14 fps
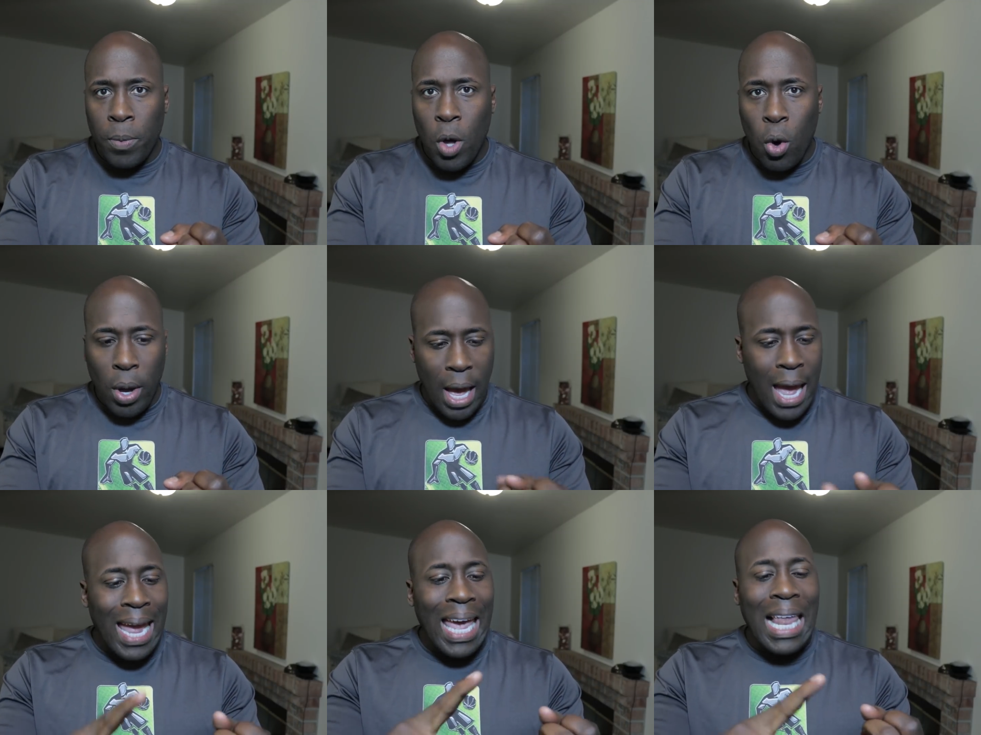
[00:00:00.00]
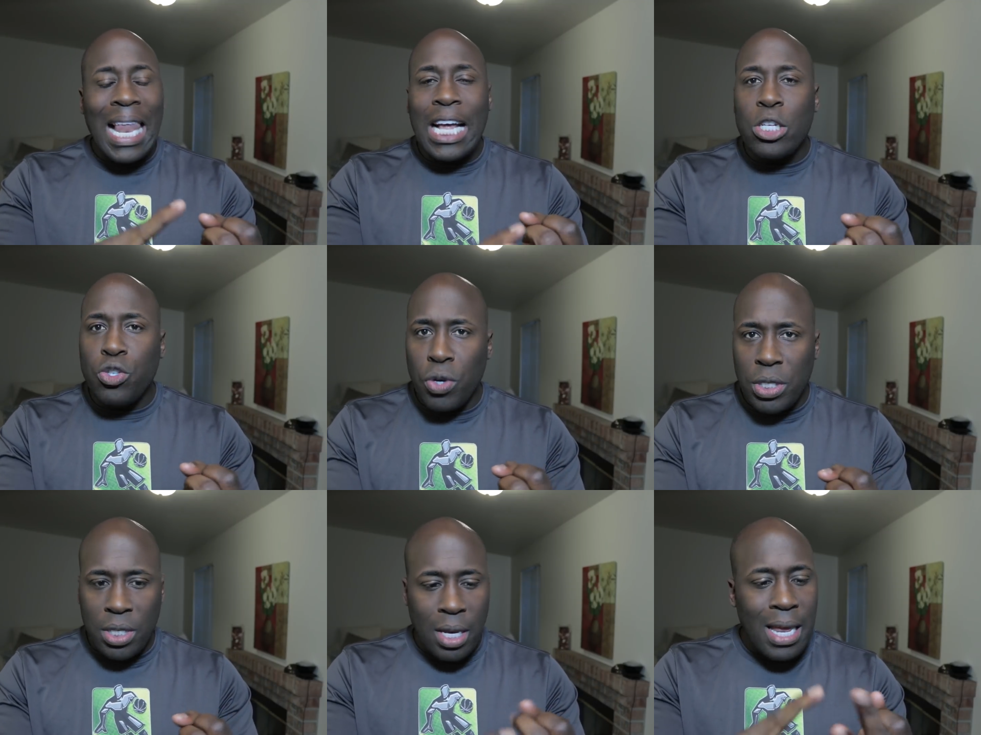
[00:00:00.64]
okay?
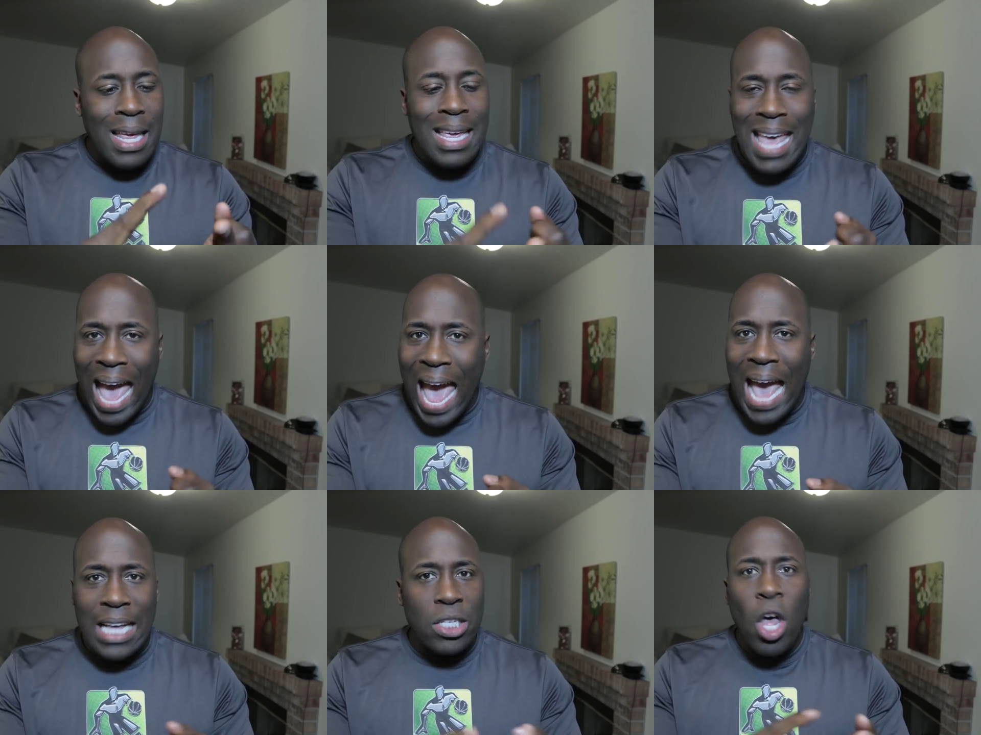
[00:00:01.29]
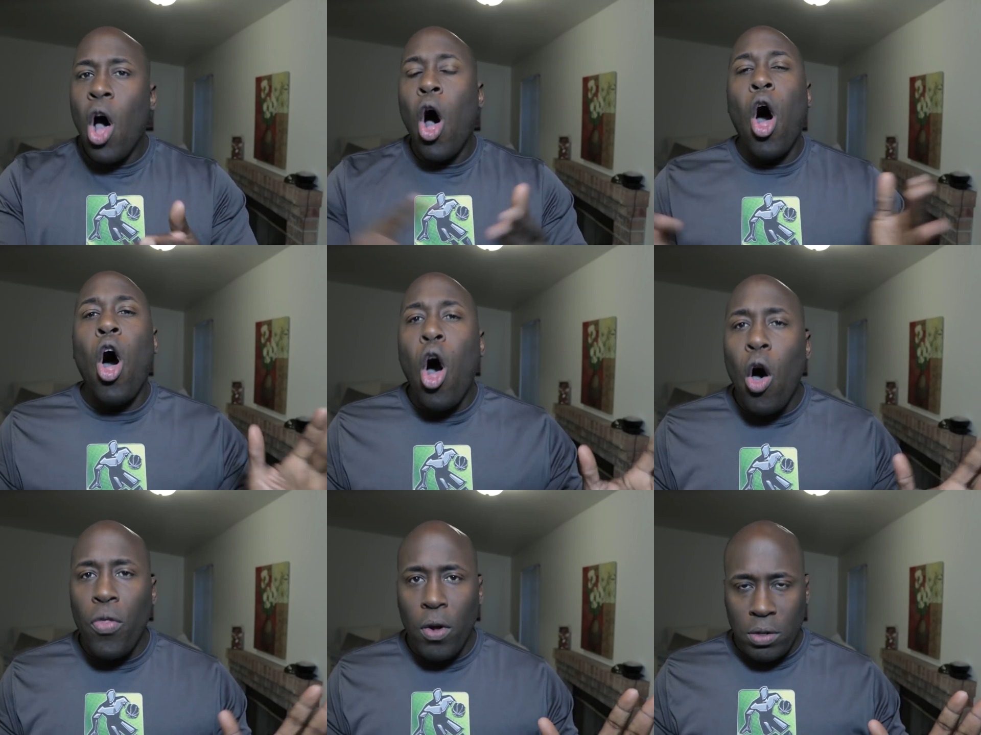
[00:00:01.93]
Electricity, gas,
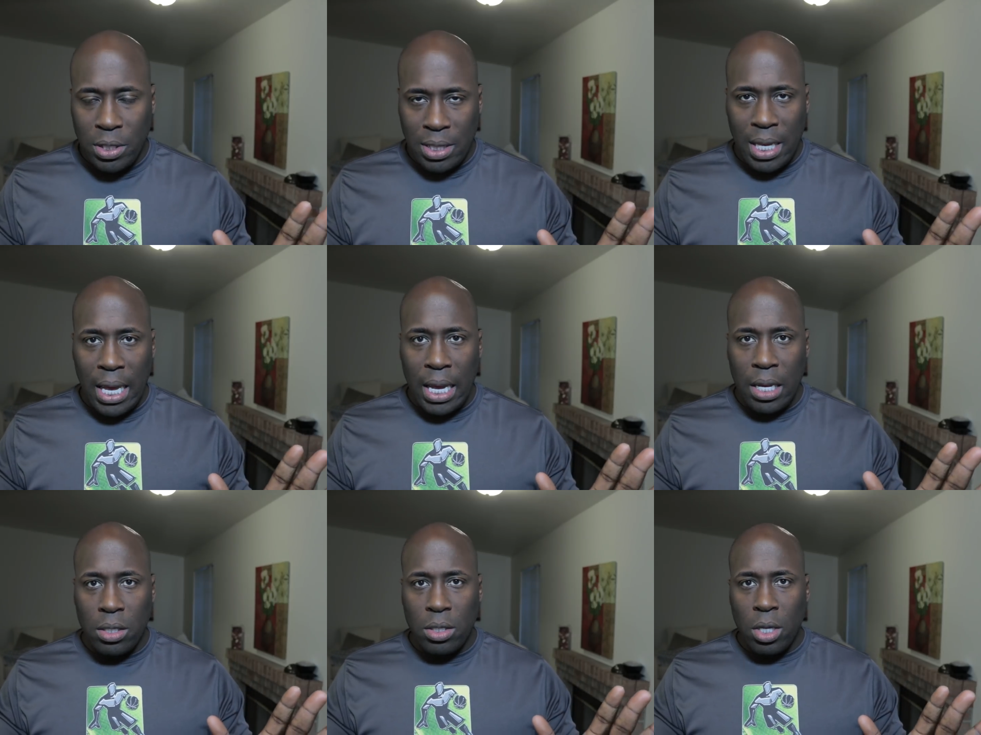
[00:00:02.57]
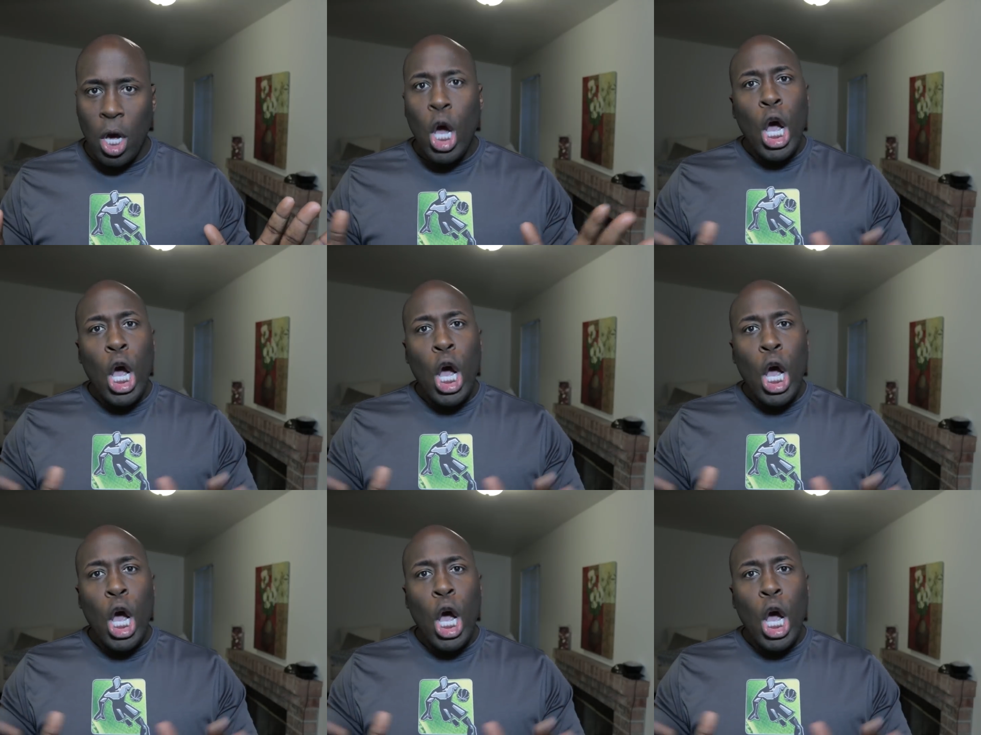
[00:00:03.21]
all those things.